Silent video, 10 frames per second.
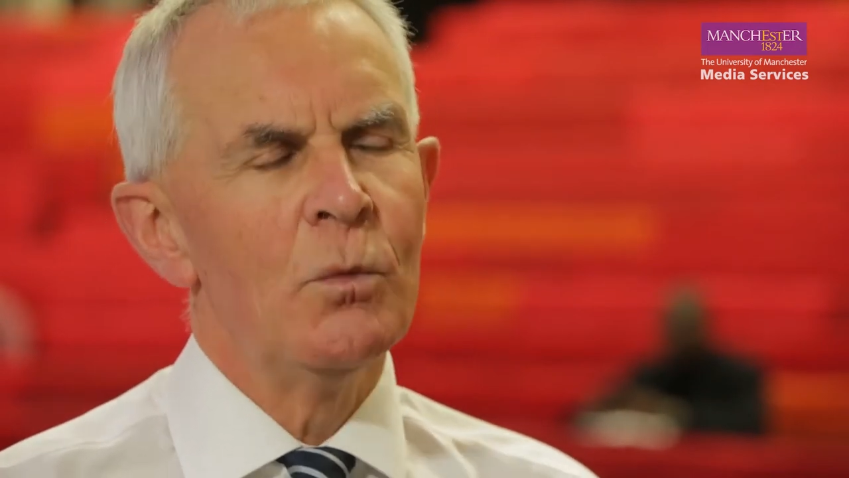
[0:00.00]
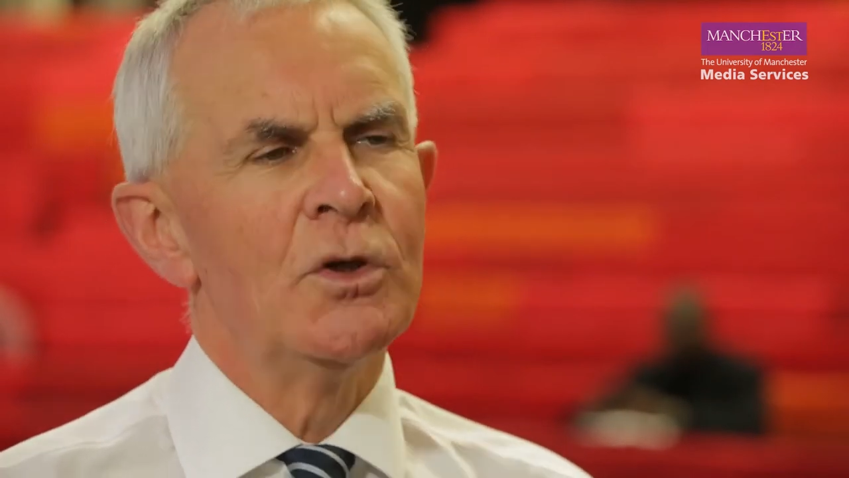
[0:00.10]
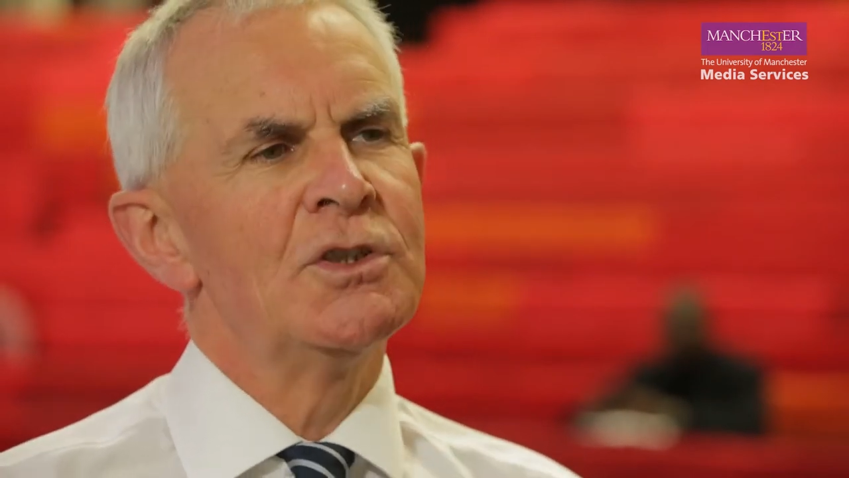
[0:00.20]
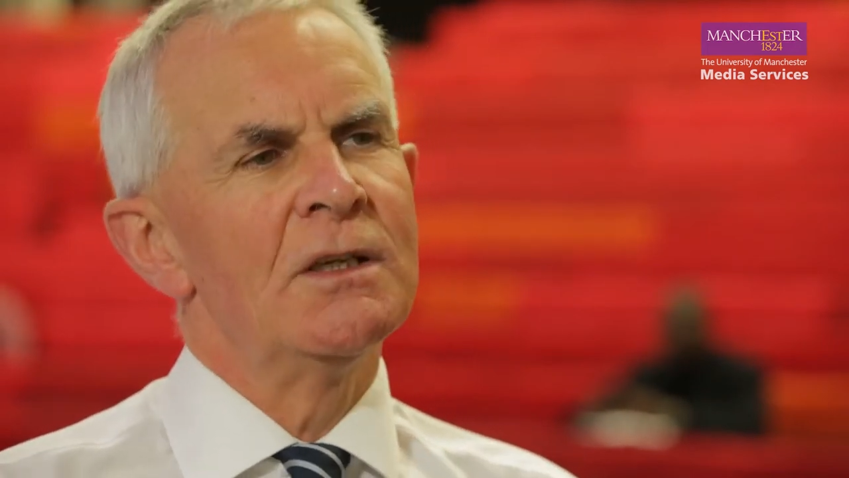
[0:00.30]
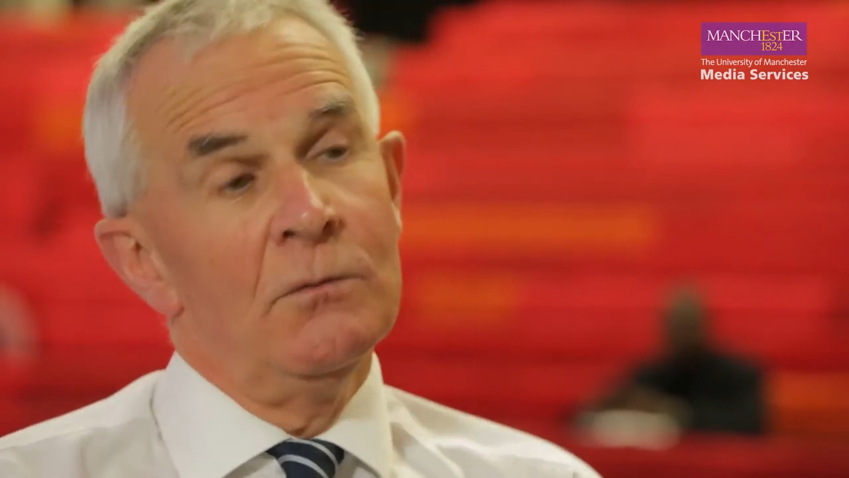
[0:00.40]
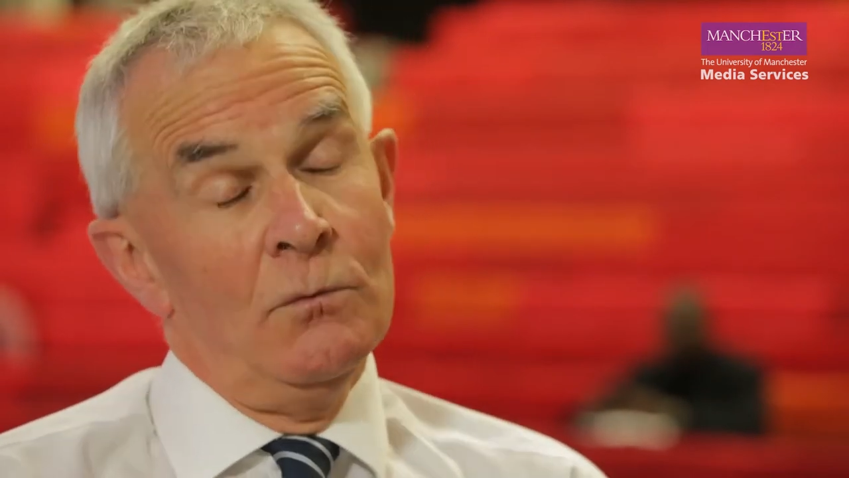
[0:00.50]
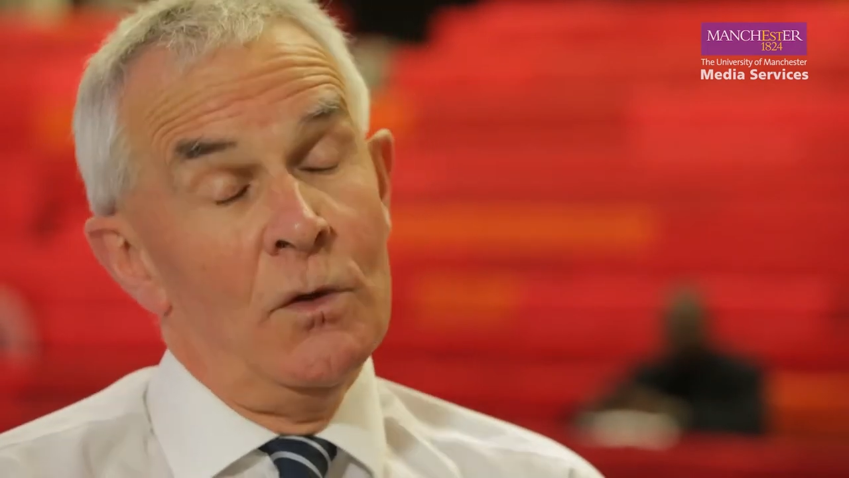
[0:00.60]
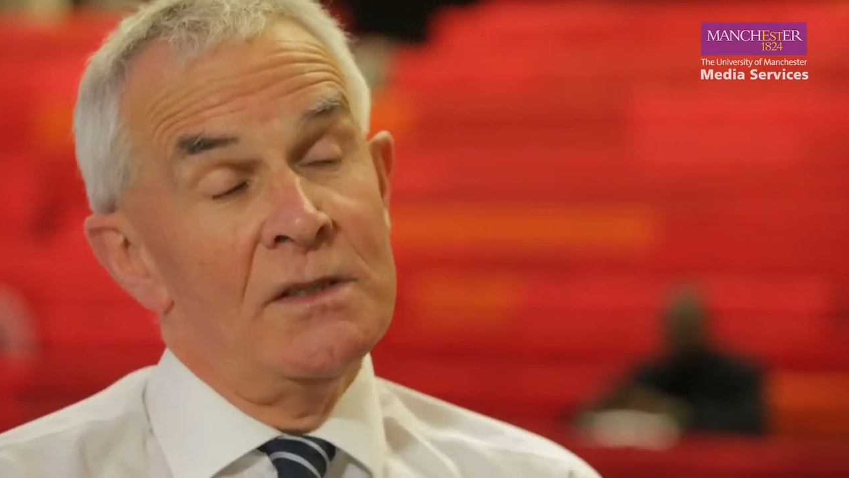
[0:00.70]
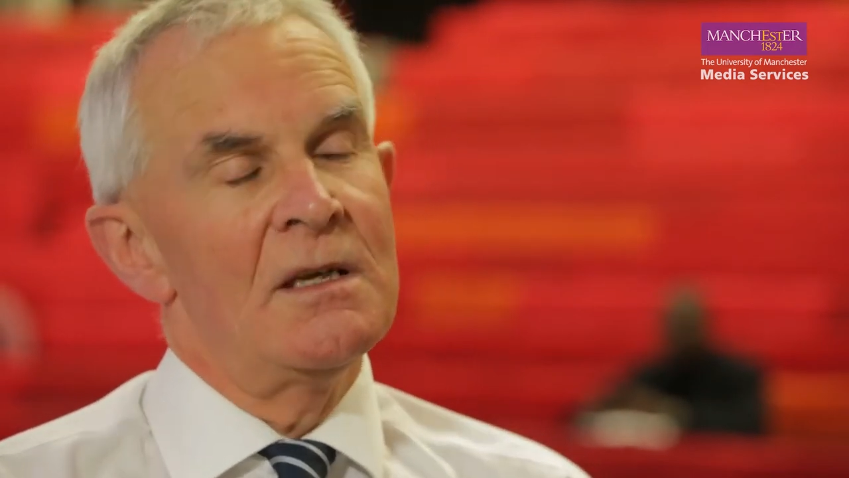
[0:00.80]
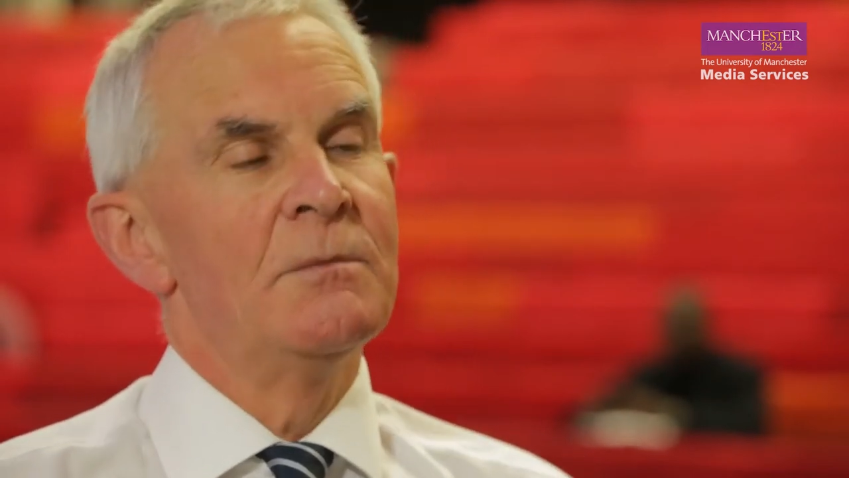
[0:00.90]
watching
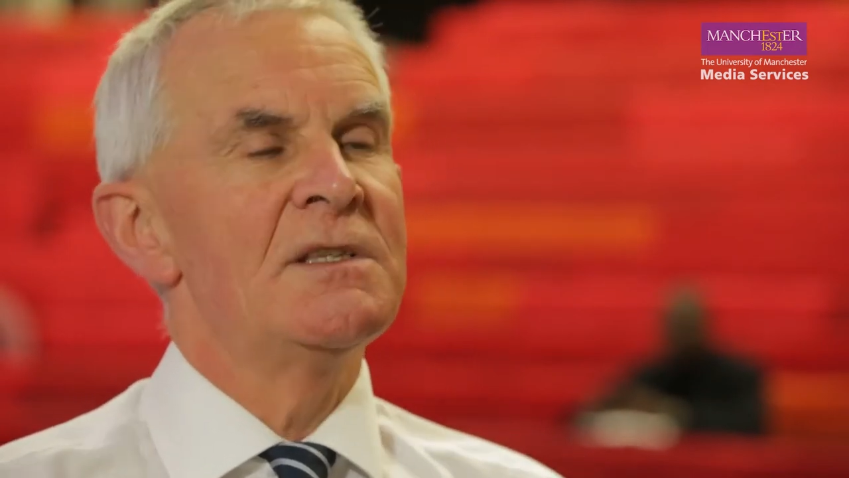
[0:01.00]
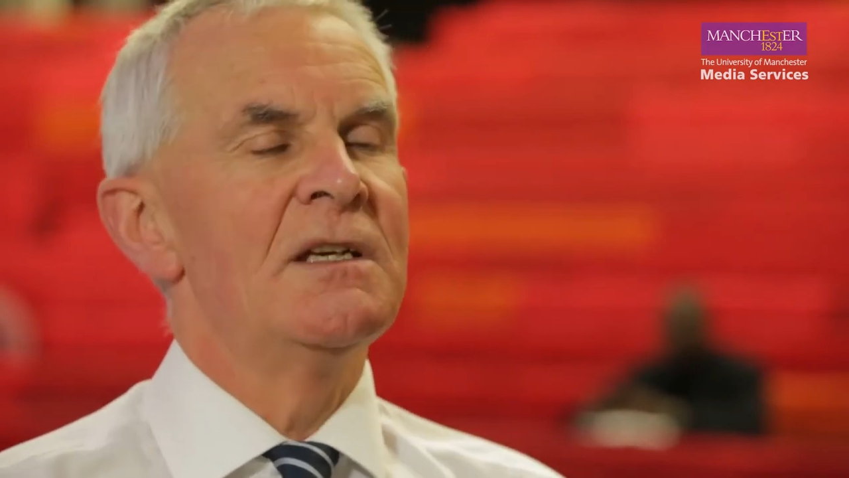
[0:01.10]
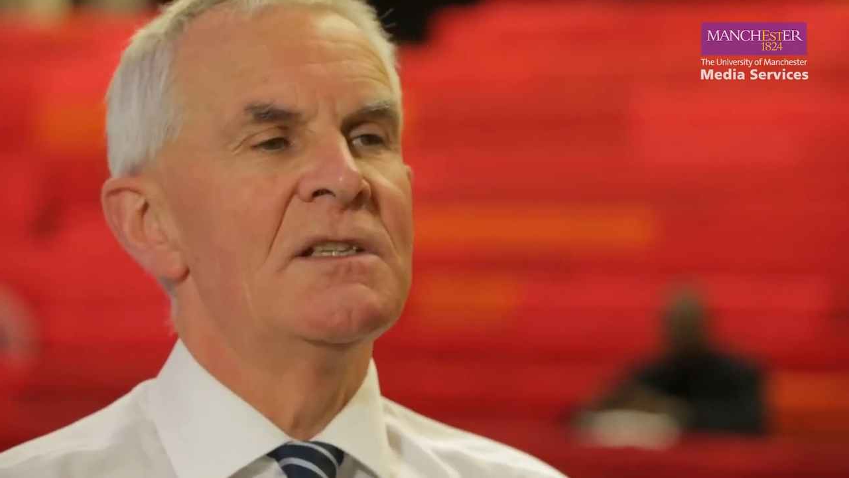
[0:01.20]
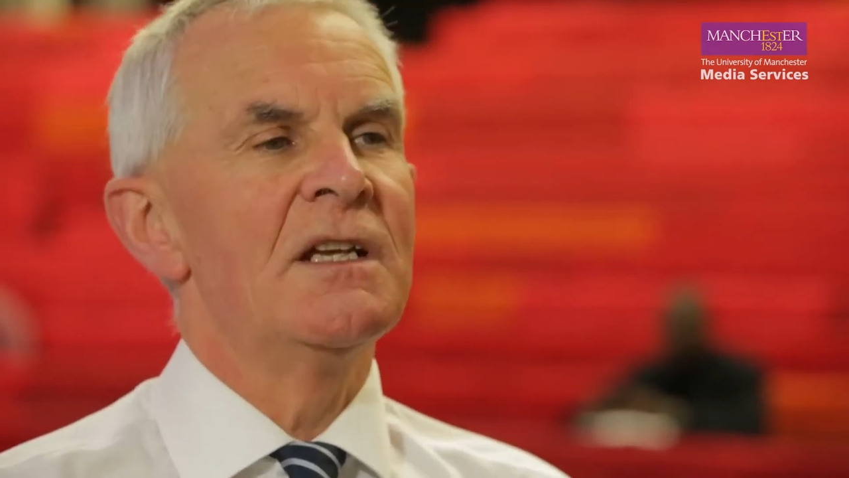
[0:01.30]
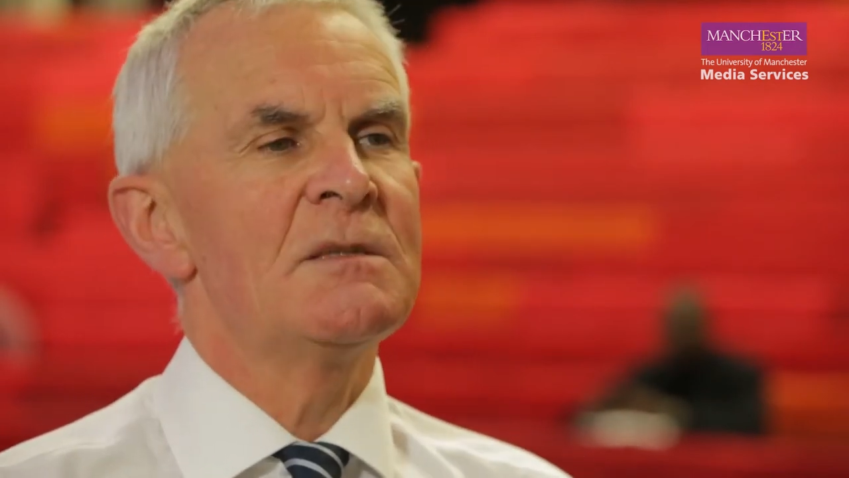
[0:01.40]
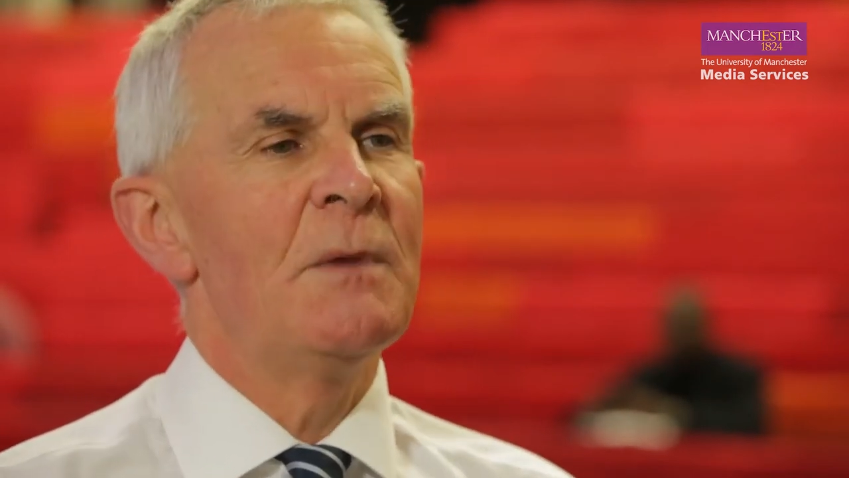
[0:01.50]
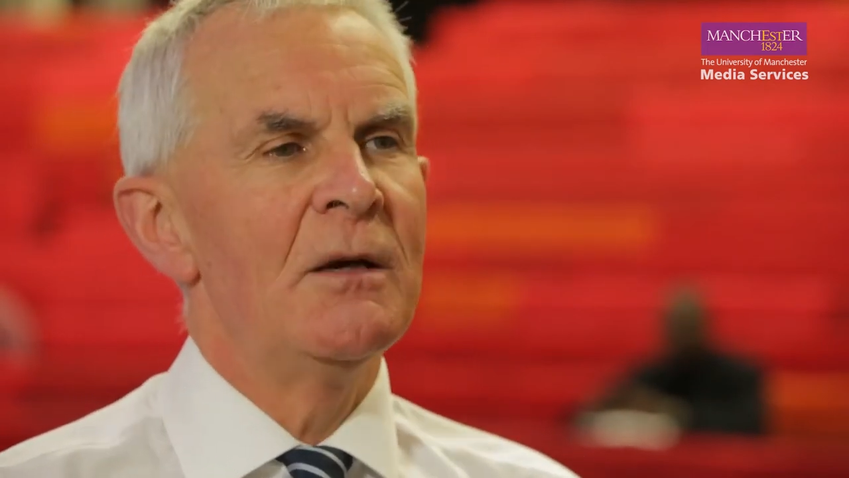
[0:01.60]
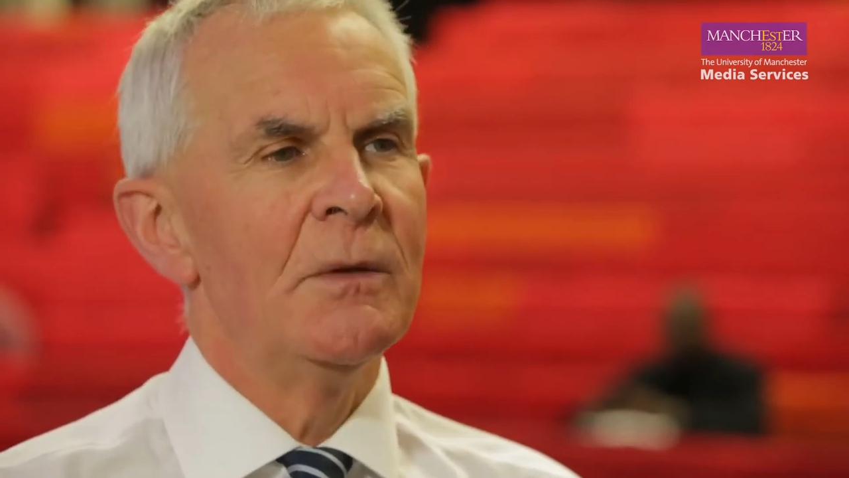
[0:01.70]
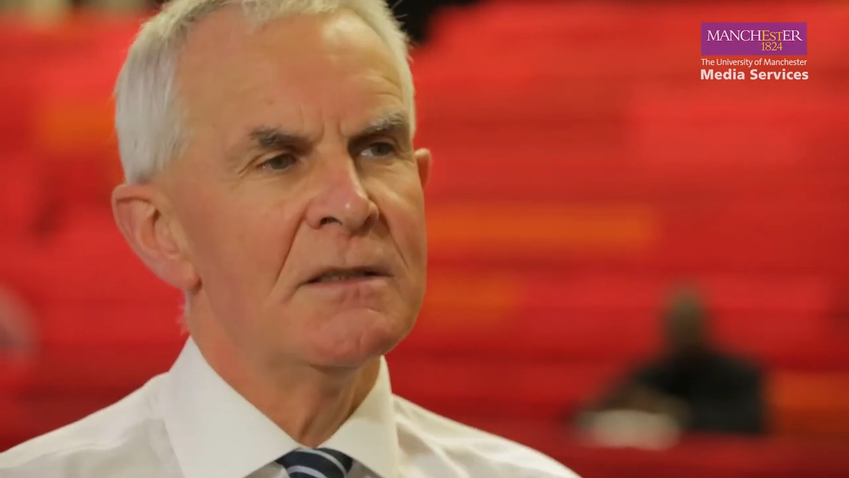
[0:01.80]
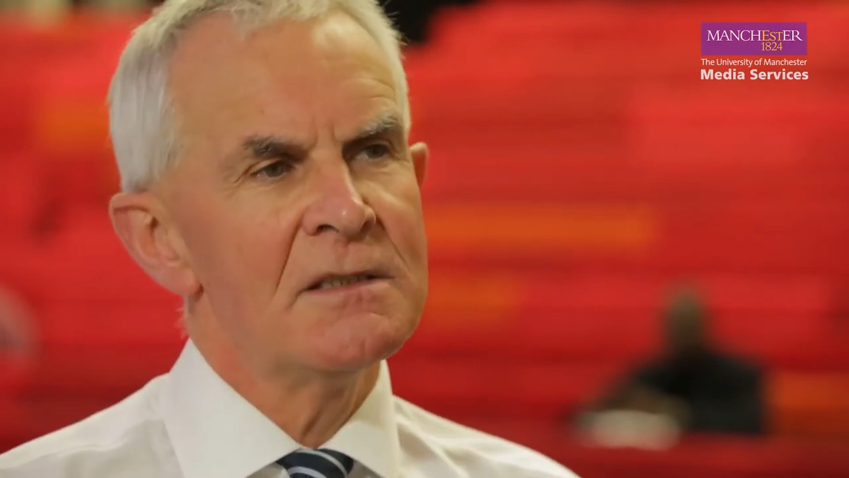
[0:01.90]
what some see as an
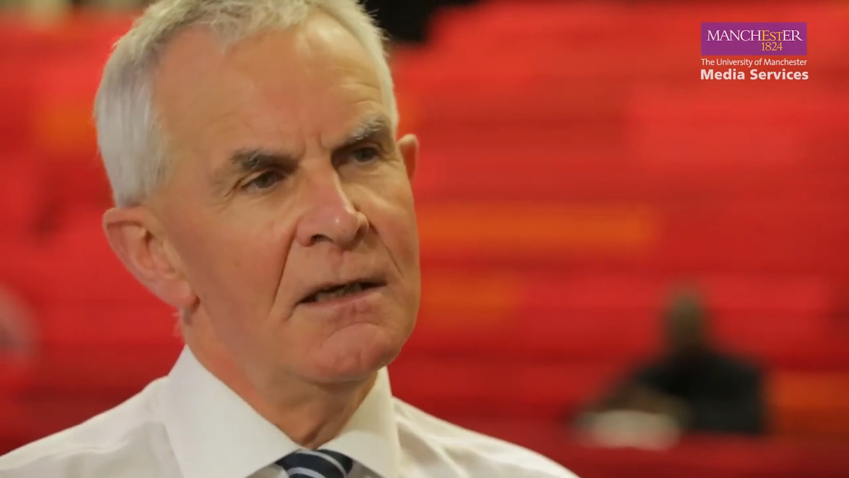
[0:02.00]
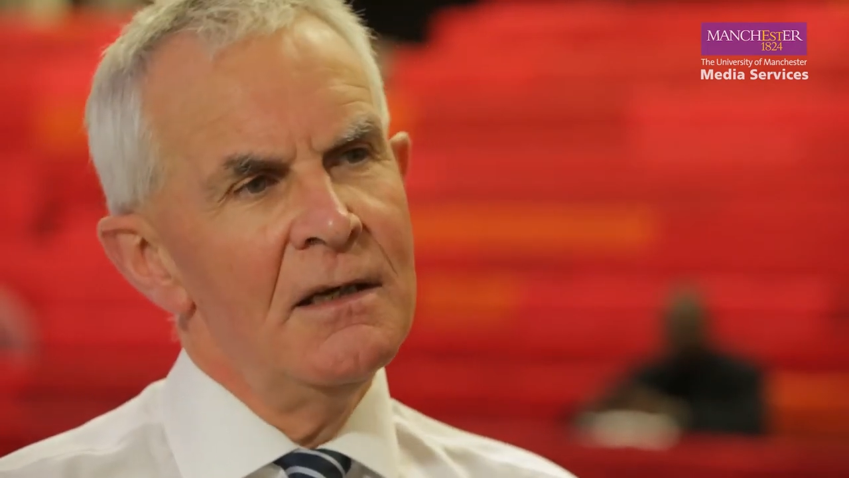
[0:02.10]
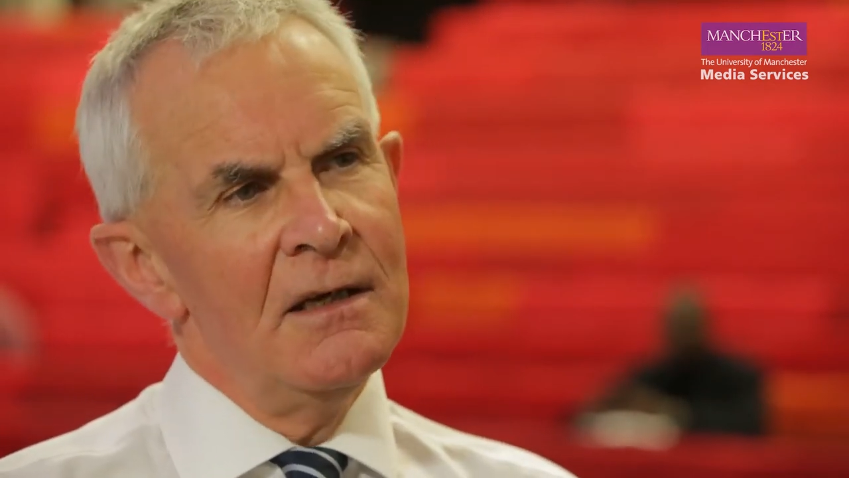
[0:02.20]
experiment.